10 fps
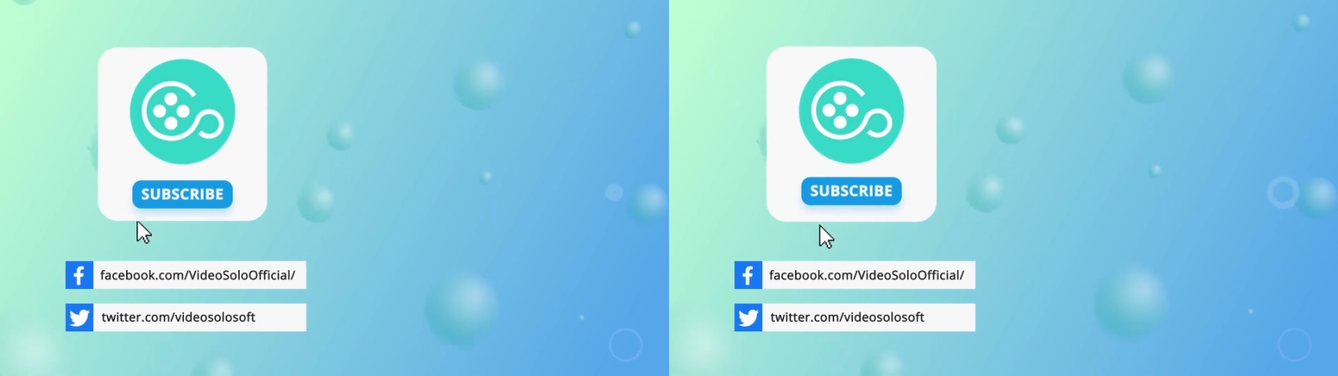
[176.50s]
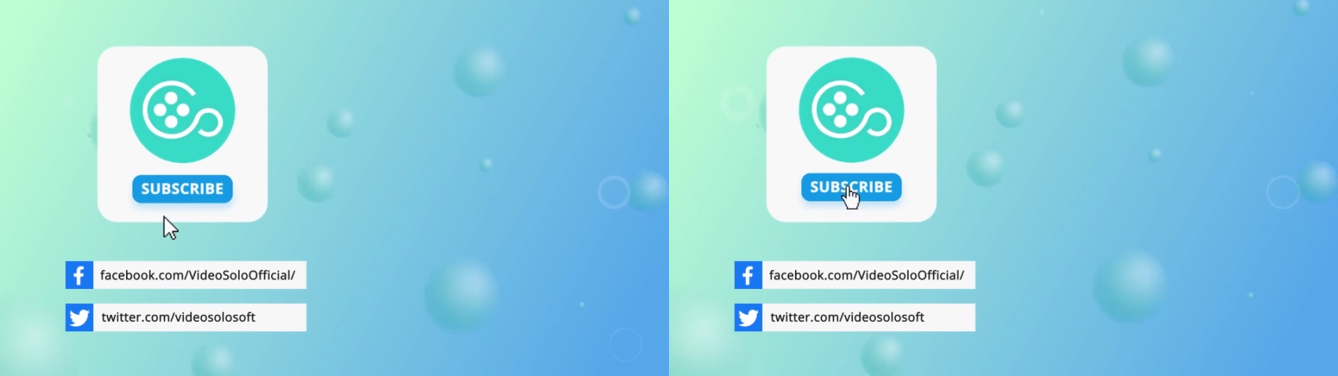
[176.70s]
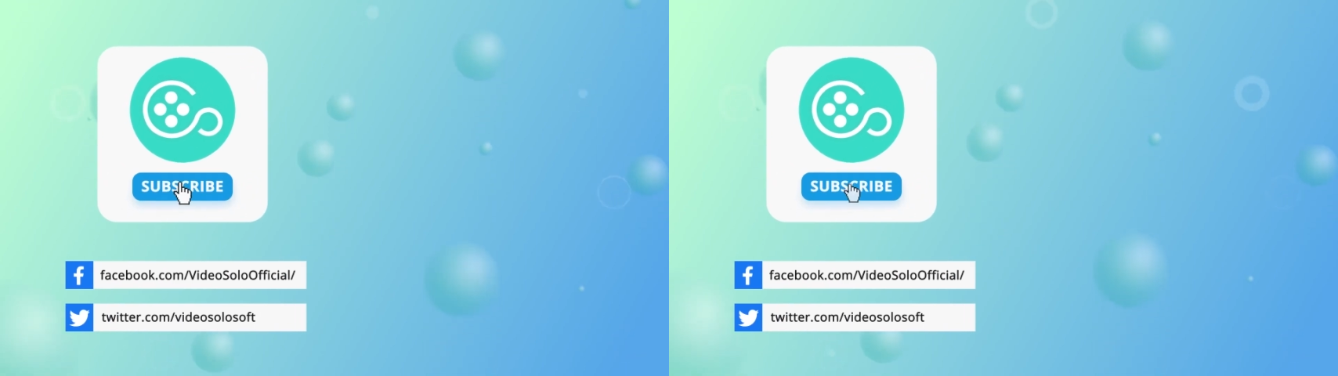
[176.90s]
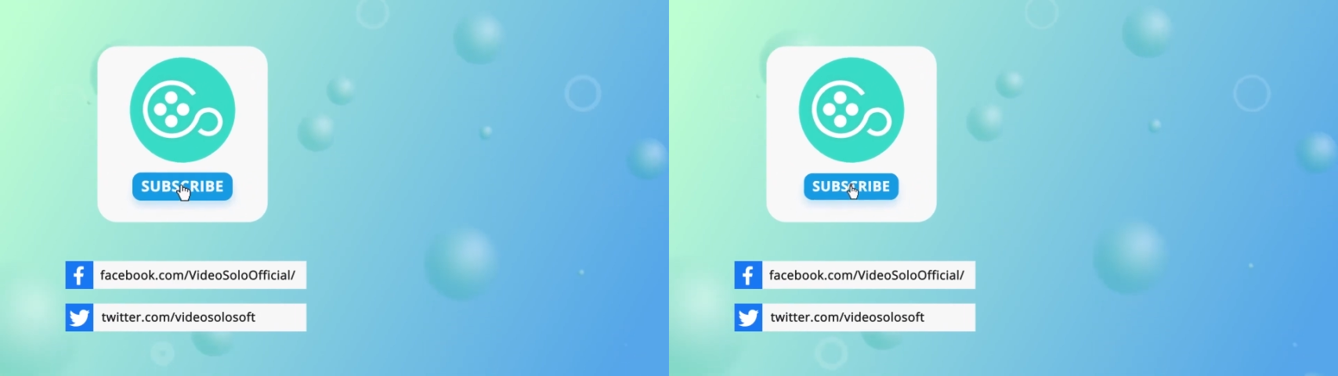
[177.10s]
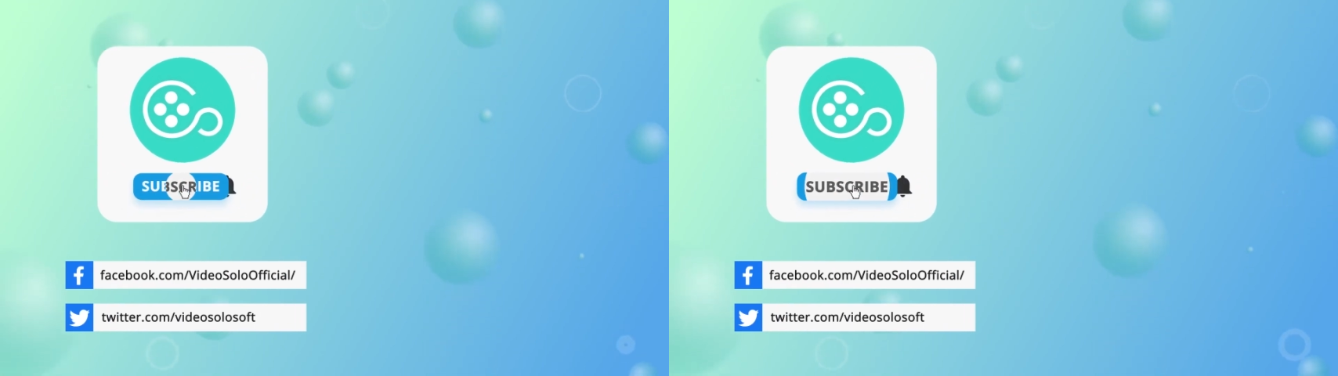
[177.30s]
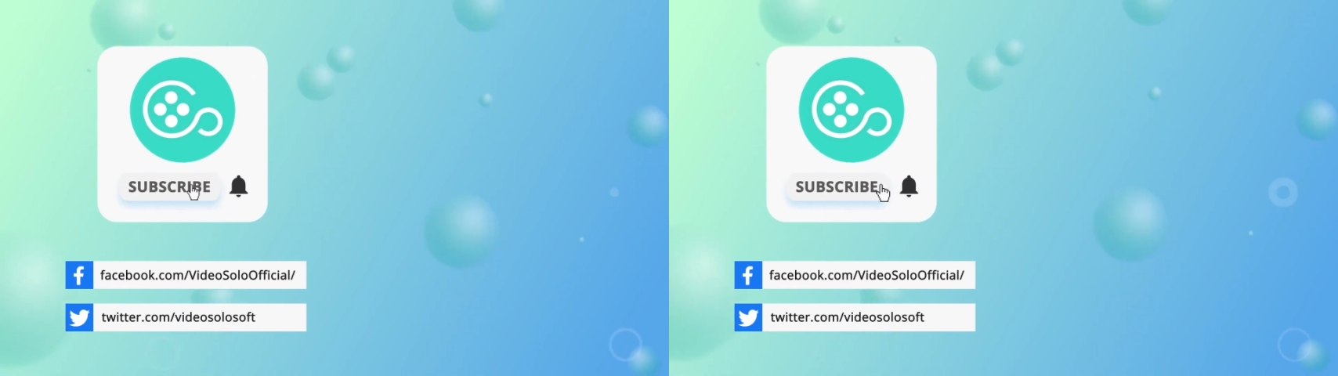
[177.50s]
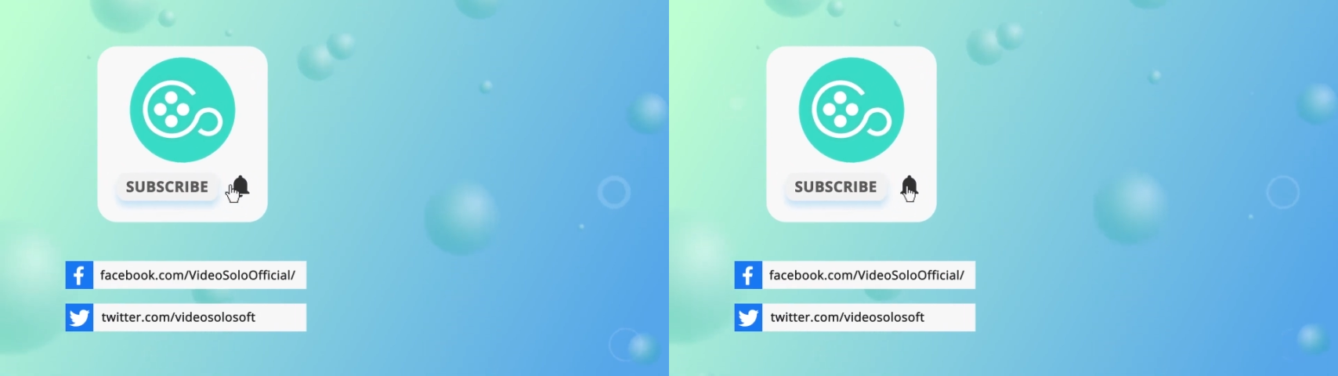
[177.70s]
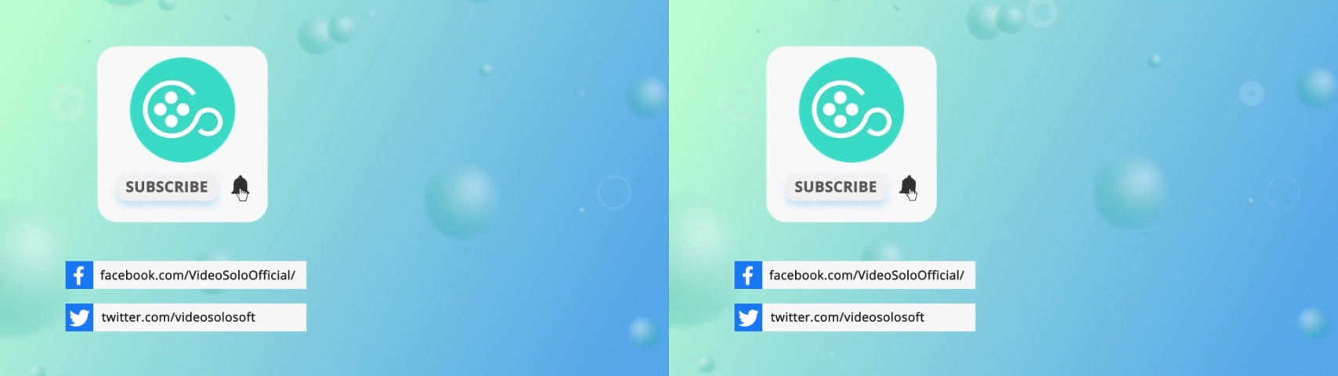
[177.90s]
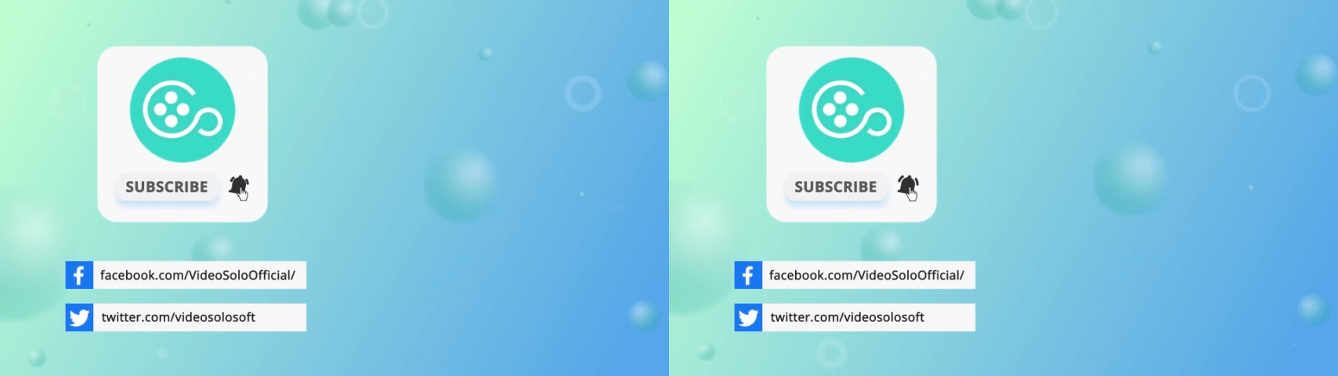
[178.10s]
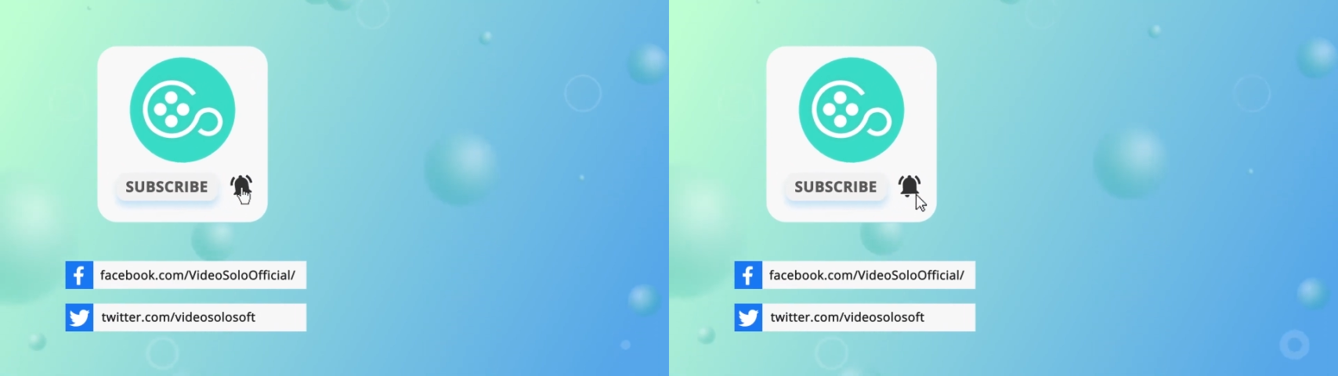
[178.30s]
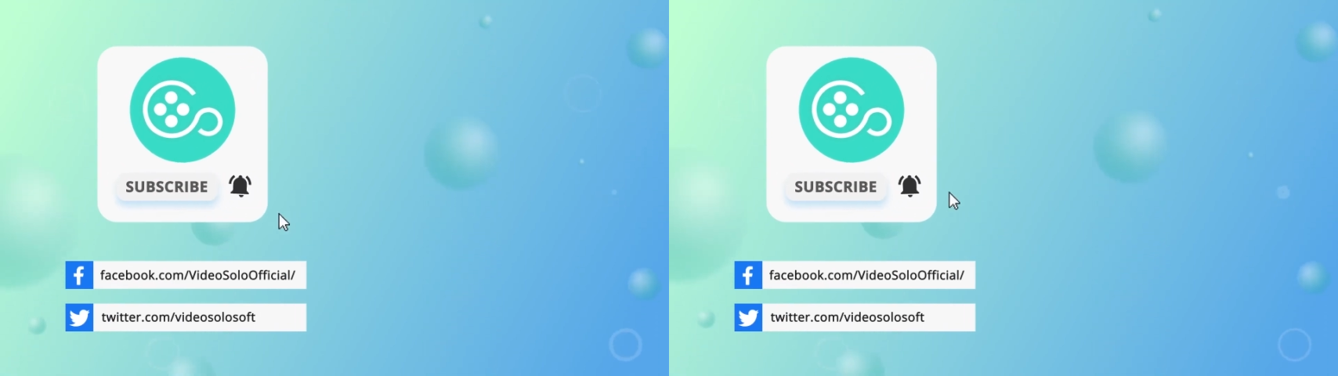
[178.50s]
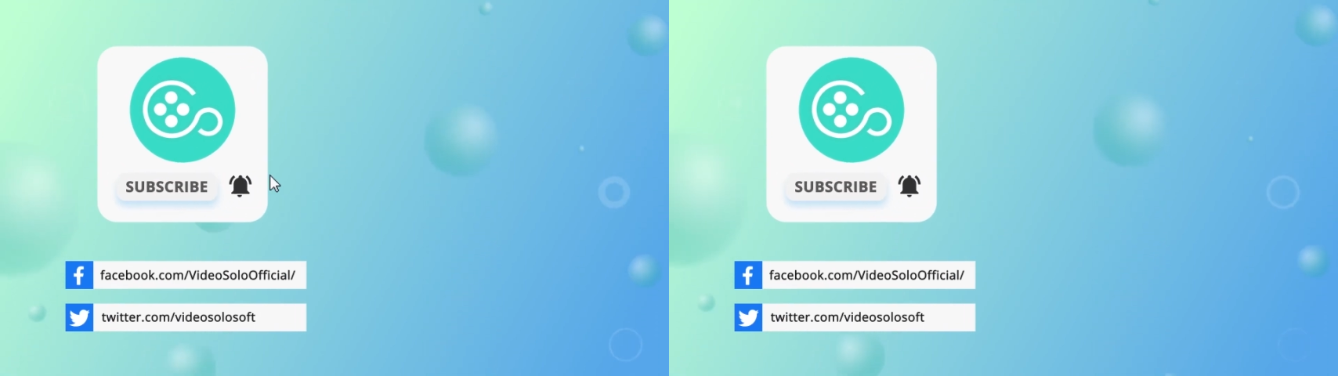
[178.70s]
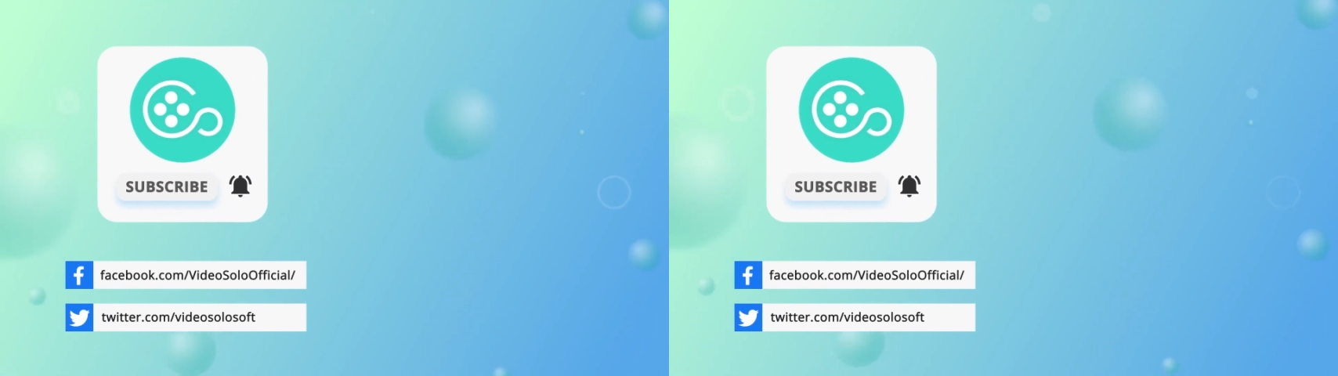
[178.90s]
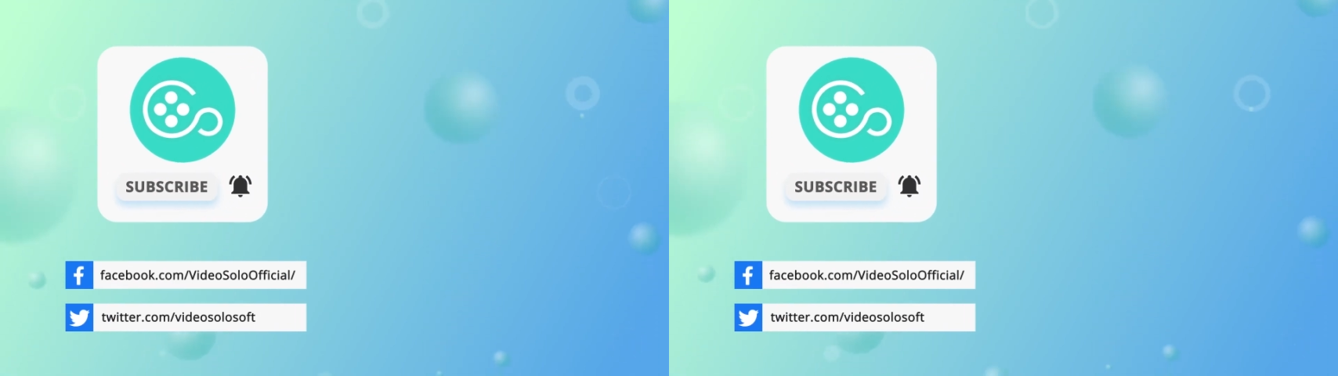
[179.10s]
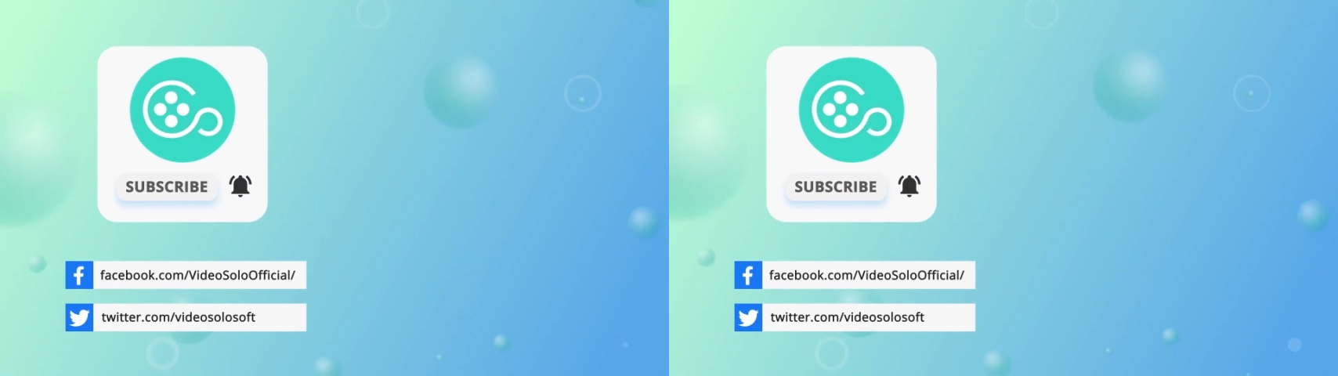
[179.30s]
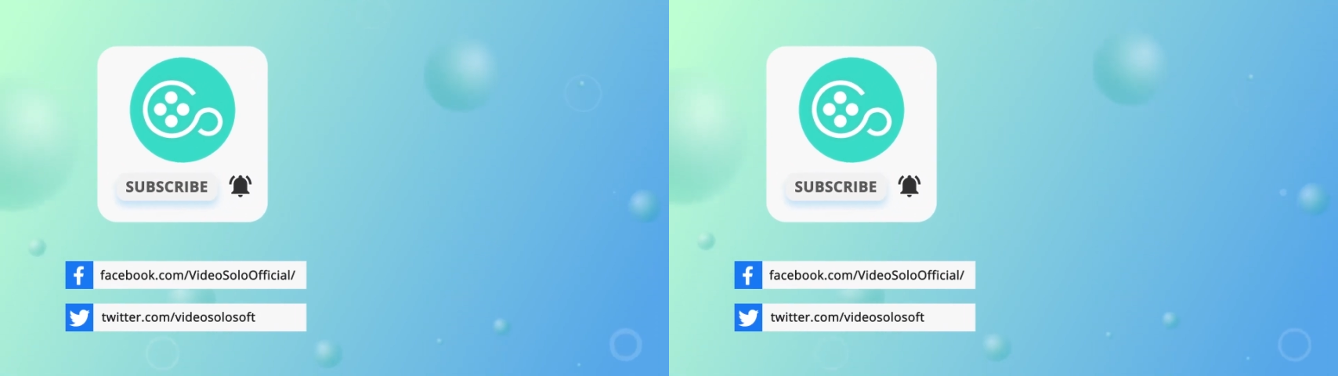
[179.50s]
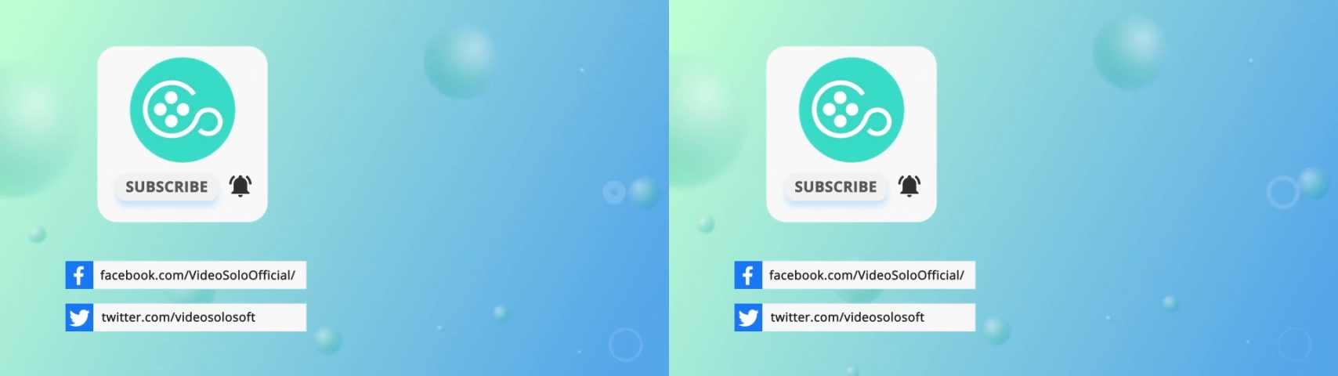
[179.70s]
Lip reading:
Nobody's mouth can be seen.